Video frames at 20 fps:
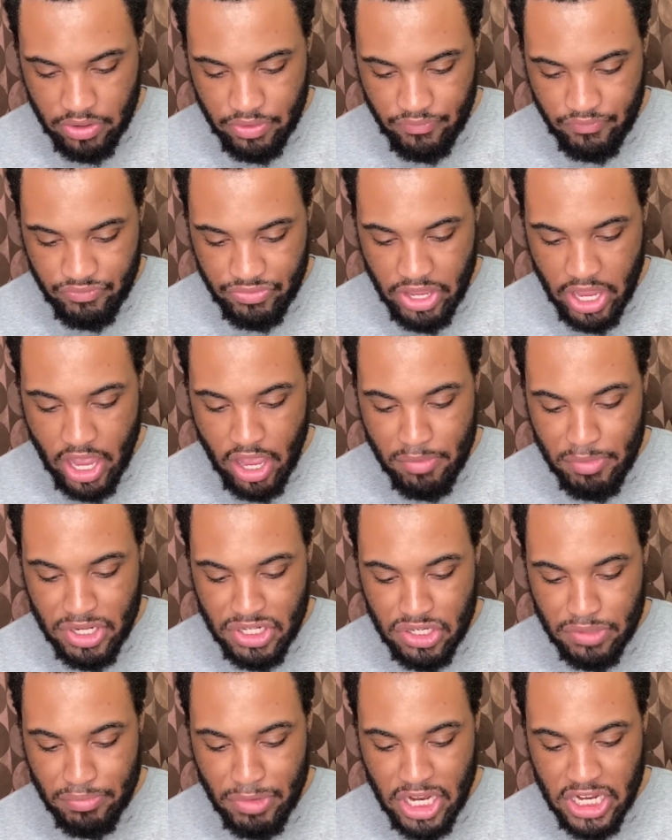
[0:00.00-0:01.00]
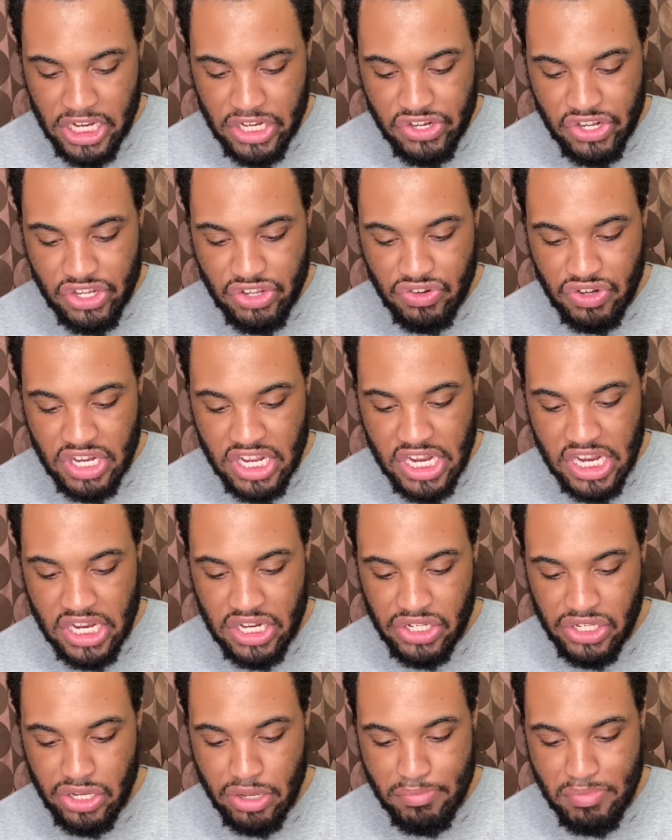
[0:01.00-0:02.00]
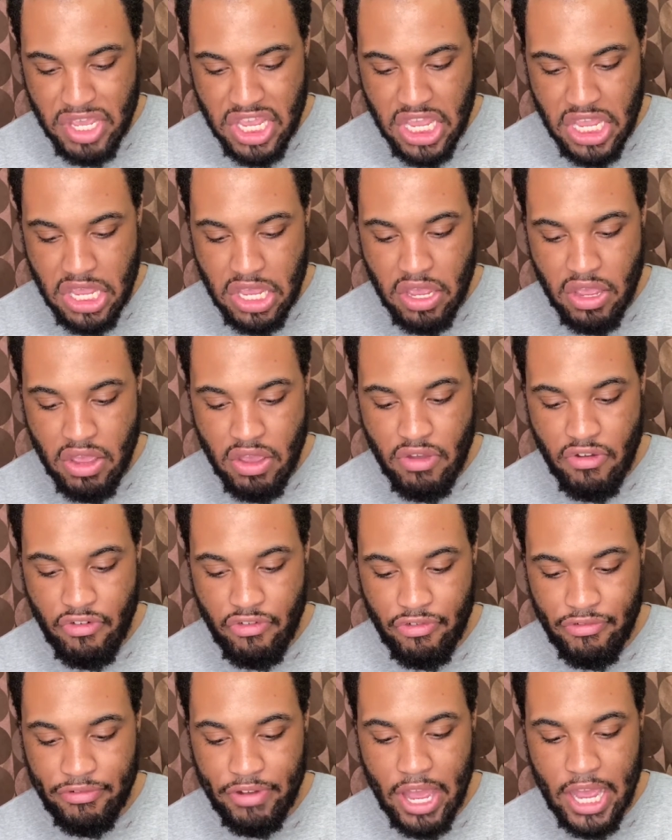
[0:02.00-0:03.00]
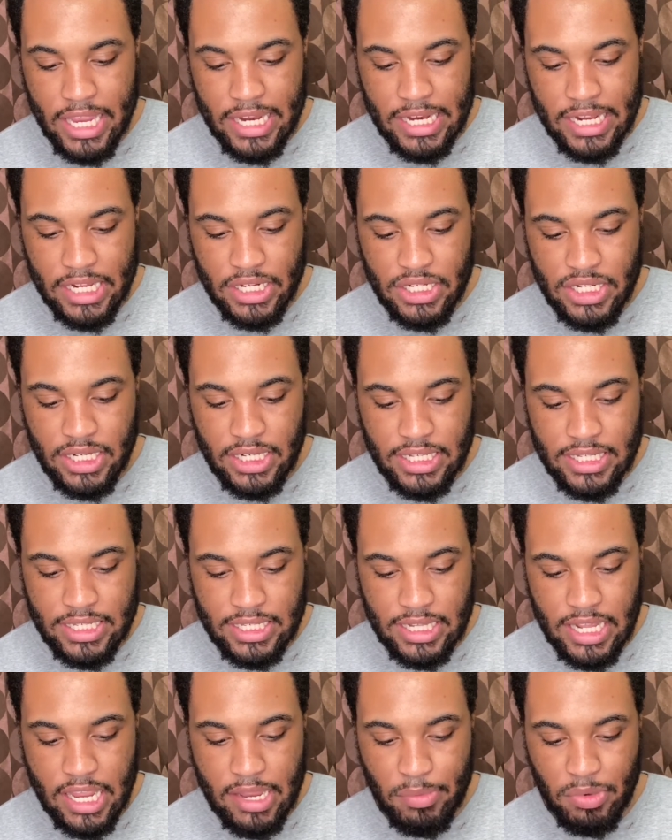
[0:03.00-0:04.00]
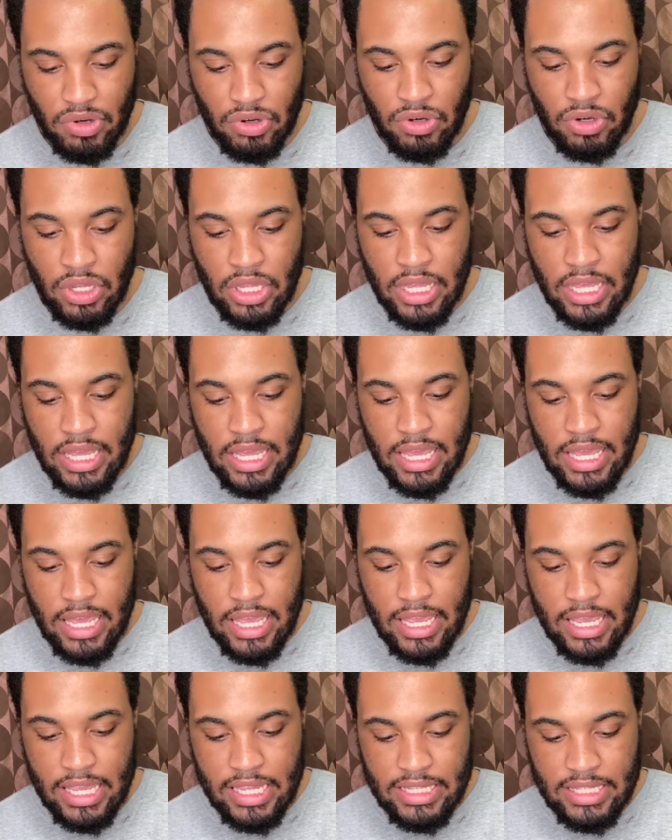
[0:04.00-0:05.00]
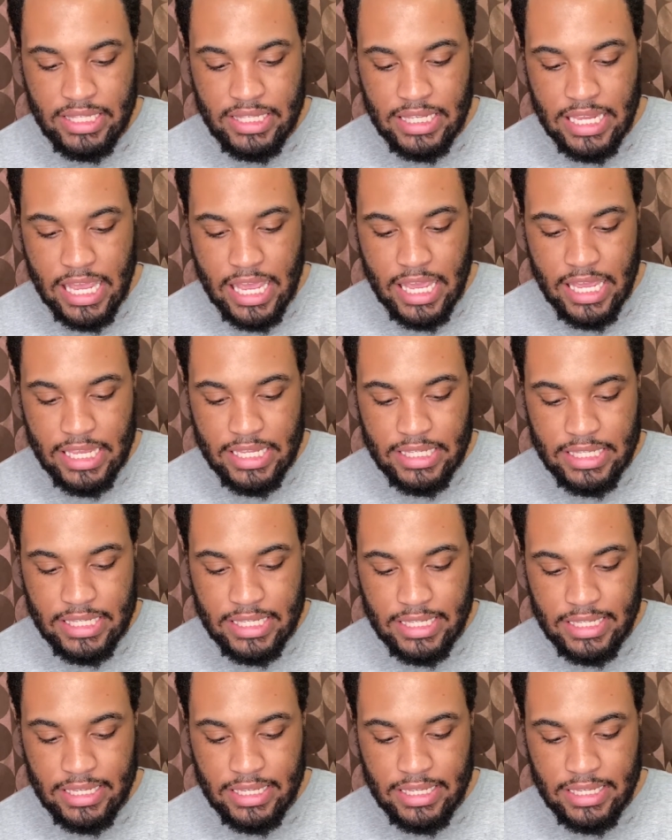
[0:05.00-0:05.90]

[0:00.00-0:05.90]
How much money do you need to be financially stable? It says